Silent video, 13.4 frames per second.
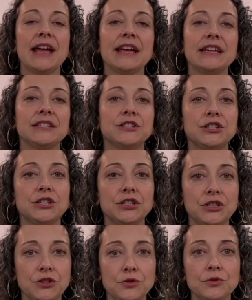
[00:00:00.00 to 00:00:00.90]
is to
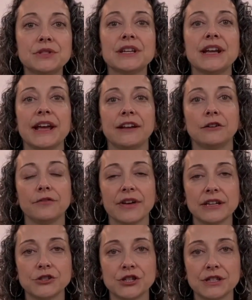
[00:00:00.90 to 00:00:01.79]
use an
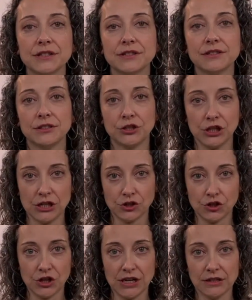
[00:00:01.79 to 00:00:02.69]
interventions cheat
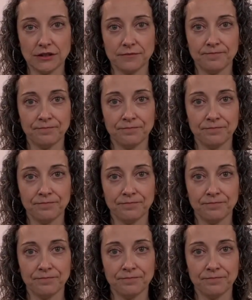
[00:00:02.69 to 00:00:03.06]
sheet.